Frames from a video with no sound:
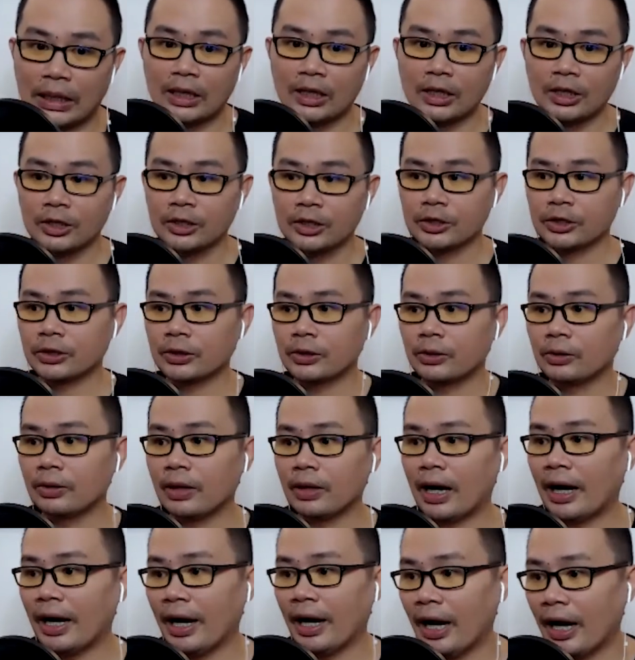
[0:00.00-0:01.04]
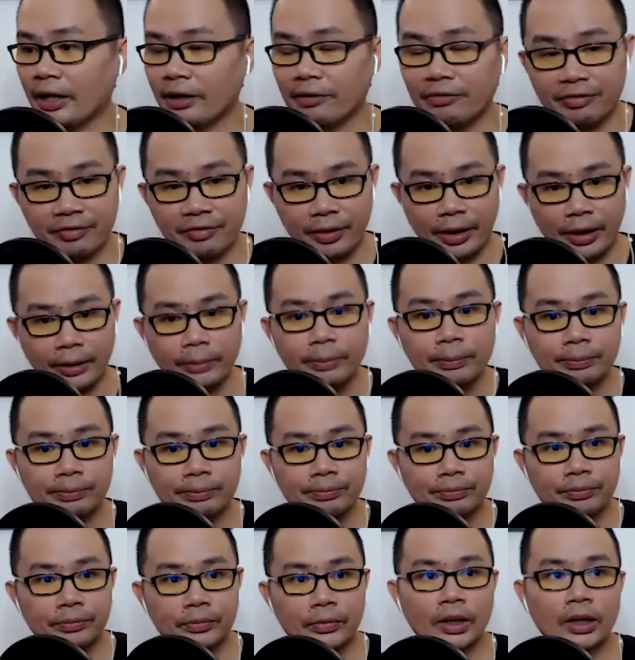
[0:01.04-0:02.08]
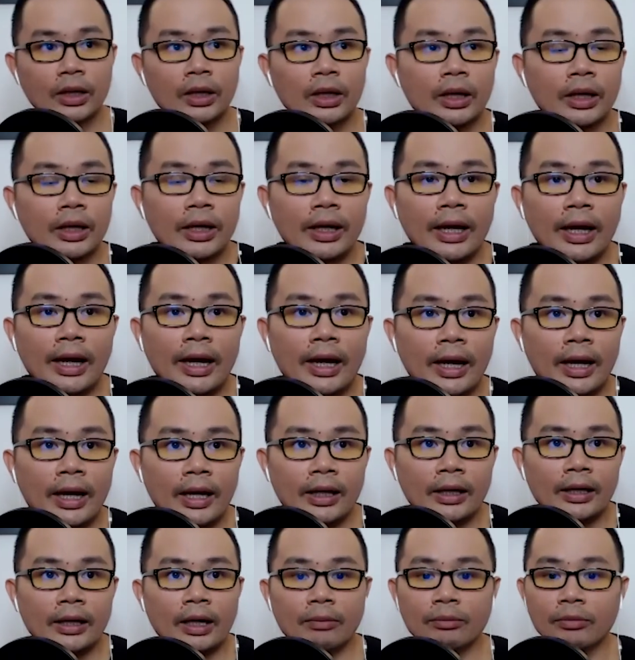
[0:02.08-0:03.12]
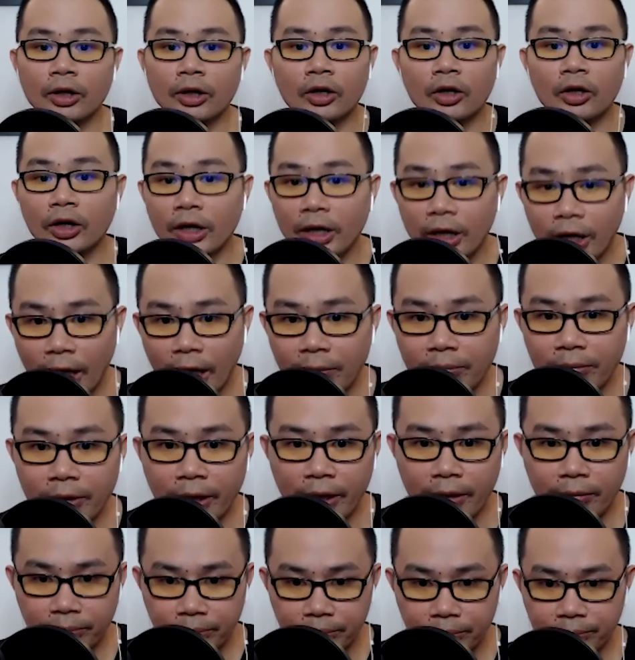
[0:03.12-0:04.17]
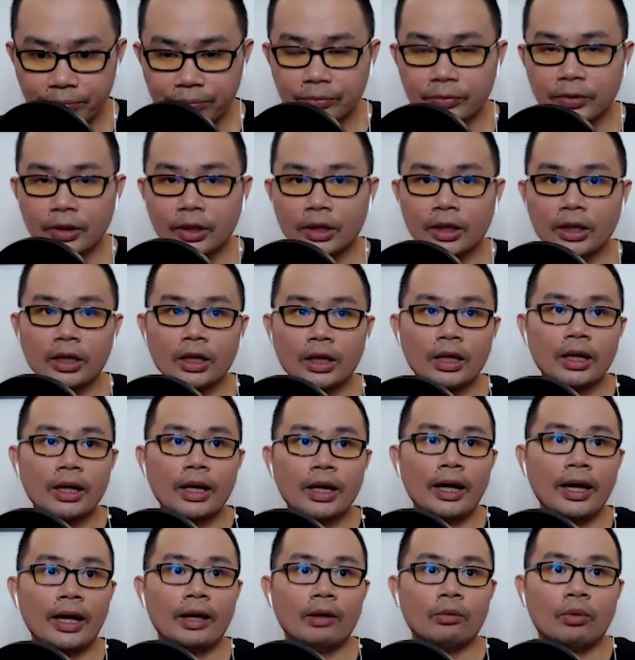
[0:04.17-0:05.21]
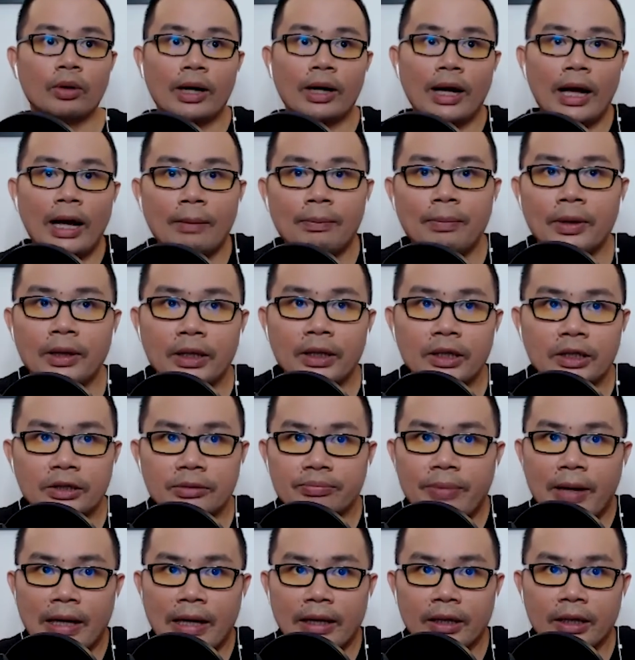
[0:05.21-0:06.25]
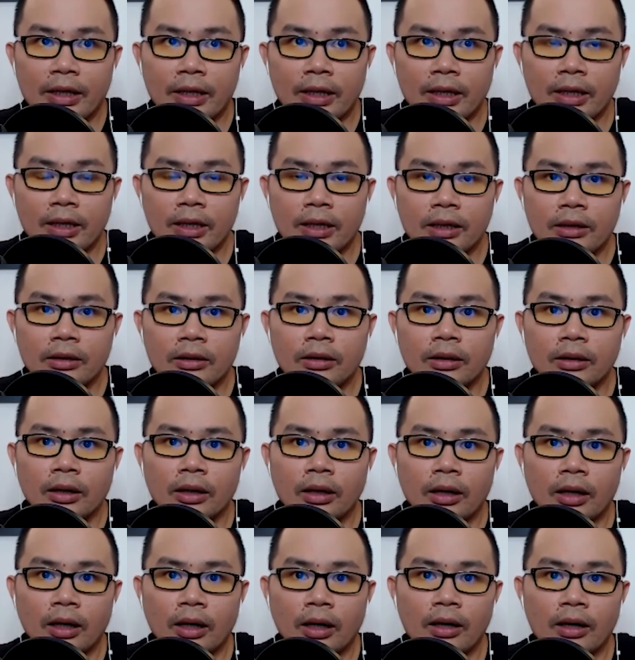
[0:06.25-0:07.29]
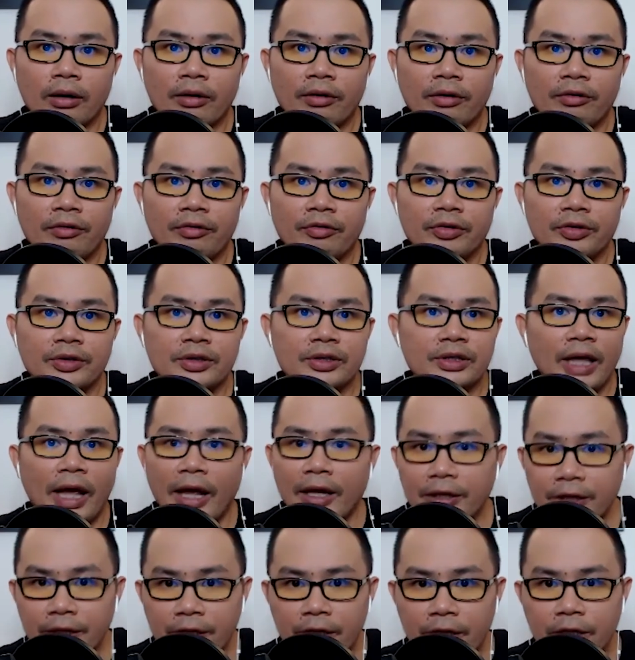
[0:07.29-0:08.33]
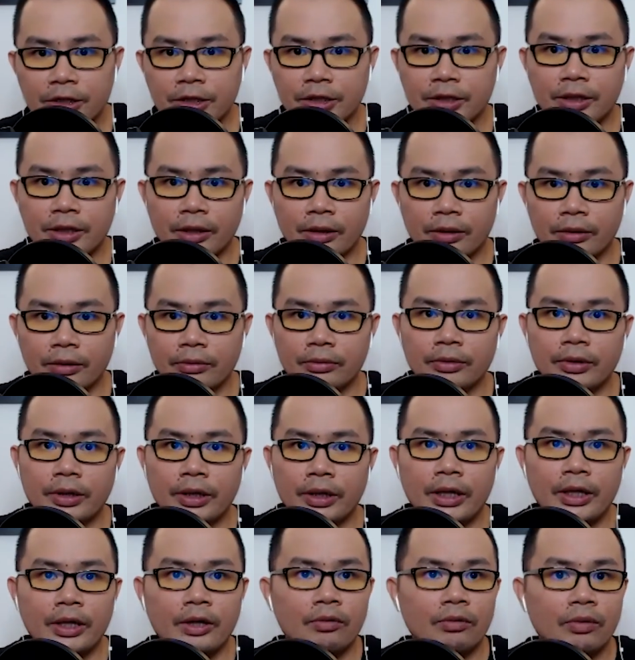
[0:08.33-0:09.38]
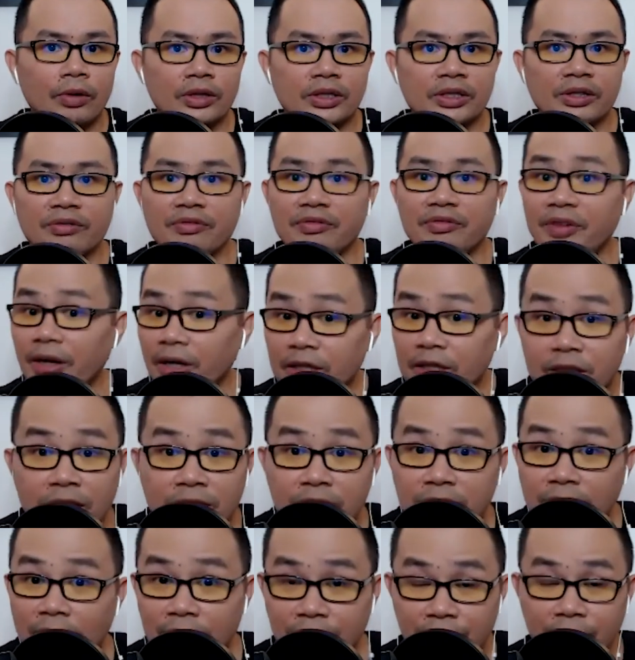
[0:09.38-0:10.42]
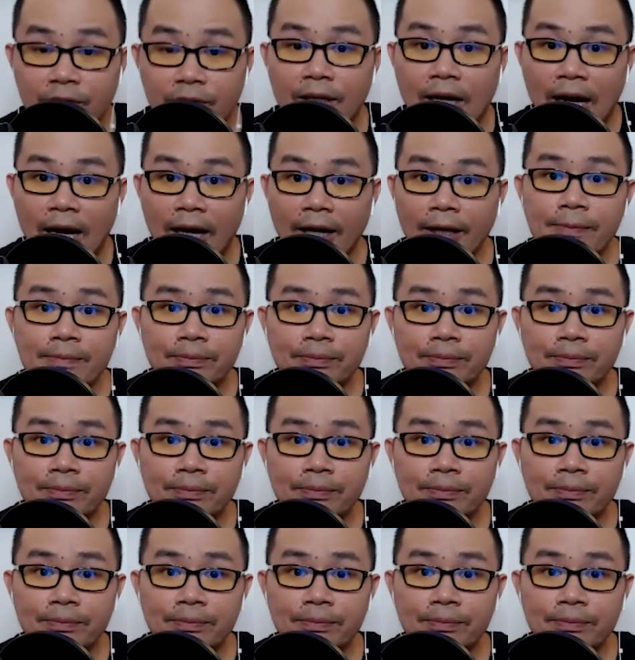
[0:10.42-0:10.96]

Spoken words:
So I had a friend, and I'm not going to name. And what happened is back in 10 years ago, he was a very successful guy.